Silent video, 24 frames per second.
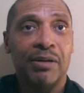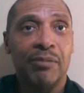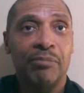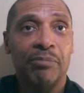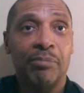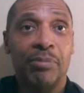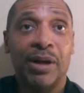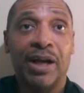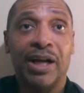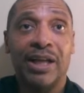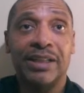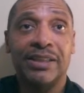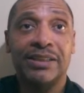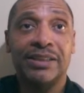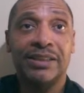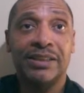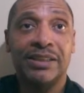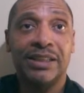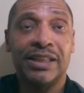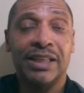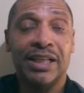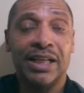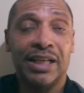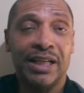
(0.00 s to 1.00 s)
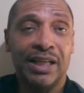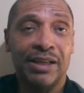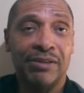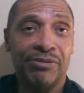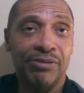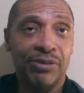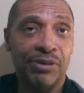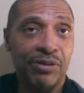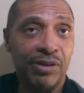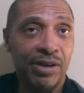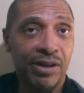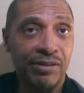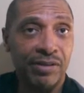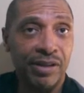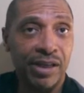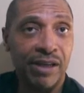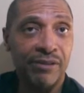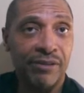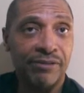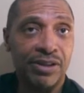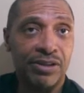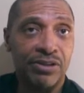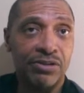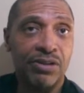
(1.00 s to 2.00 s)
But if you're
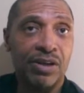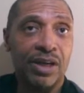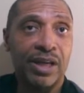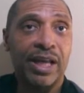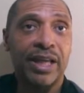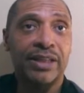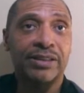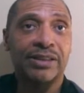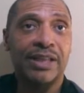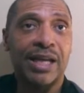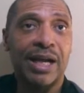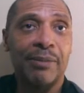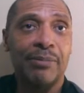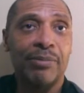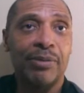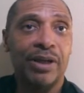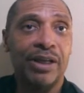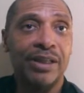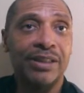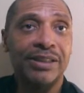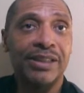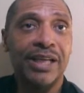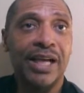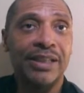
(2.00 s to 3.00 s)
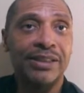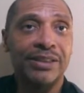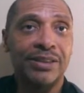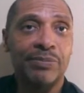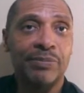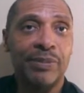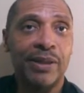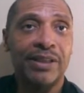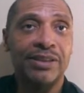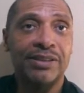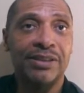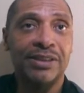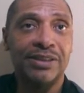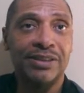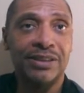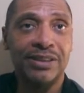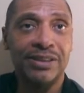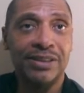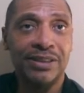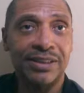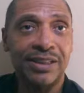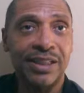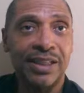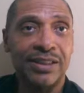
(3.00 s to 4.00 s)
if the truck has to operate in tight spaces in
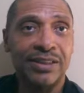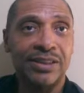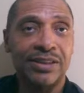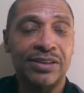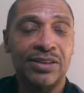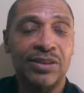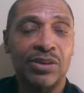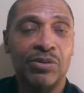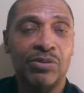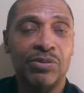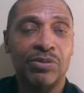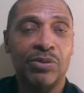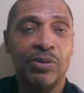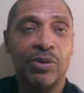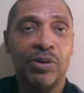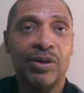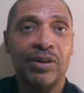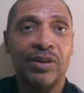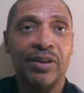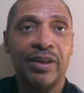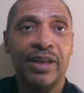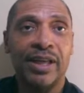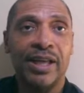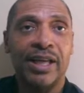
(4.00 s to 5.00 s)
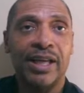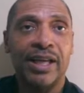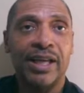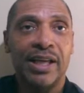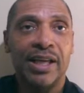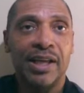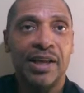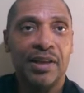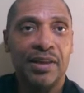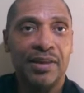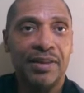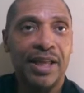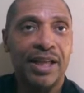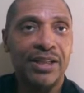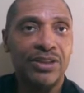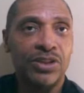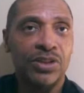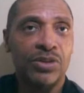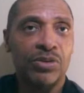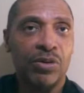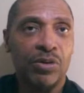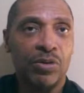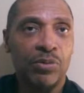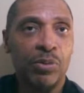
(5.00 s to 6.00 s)
cities and so forth, that
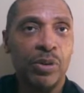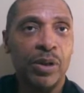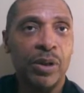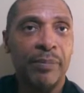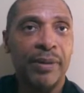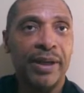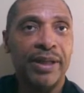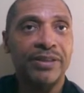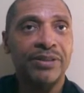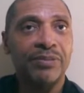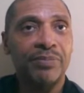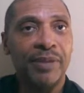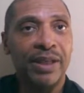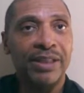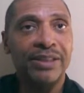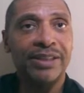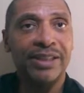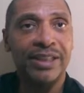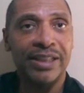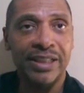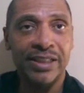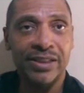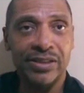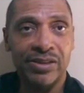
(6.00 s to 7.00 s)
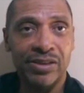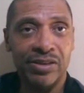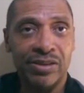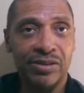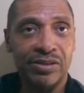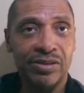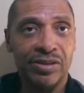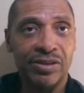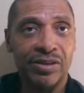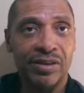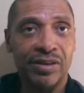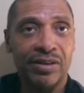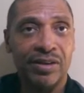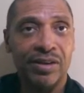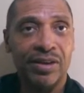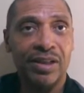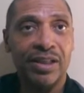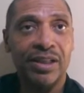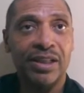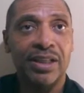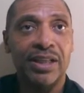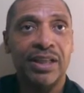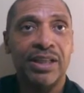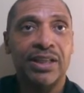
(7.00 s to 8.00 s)
short wheelbase makes it easy to
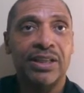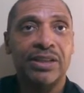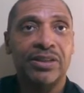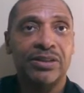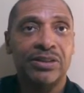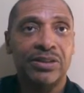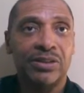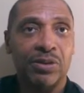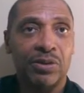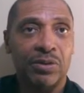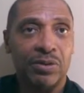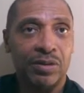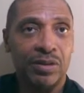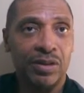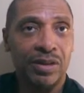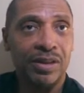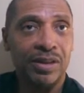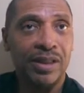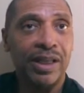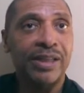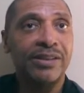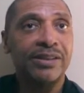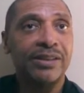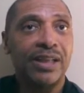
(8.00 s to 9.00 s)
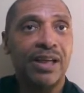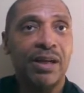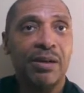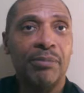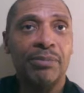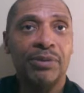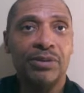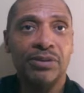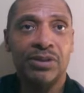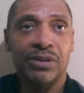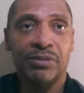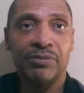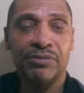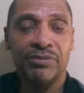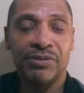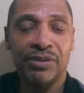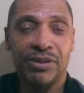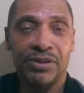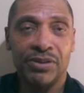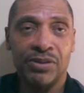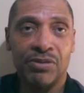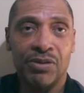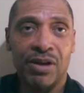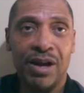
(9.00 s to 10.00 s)
turn, so less cumbersome for
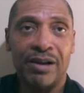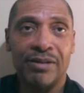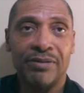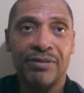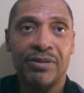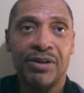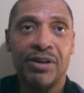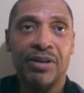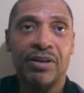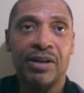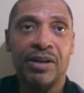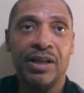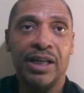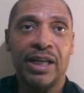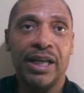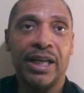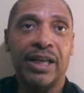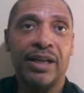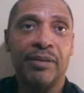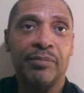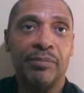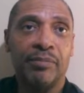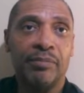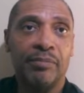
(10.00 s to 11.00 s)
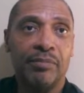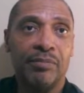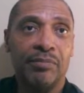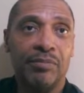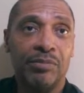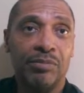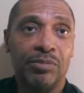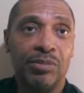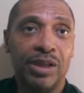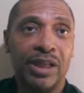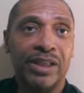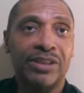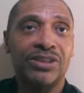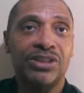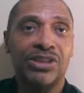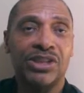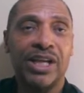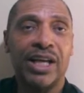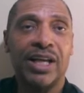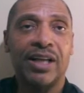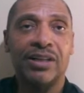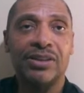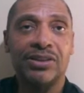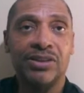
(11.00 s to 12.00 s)
the driver and less
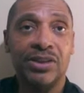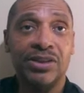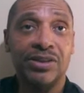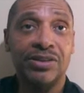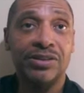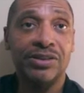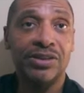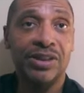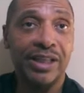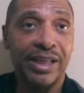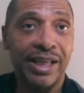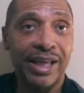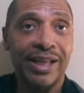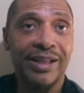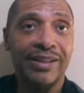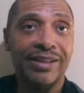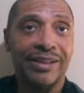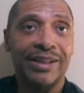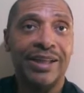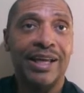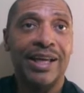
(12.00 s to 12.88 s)
challenging to get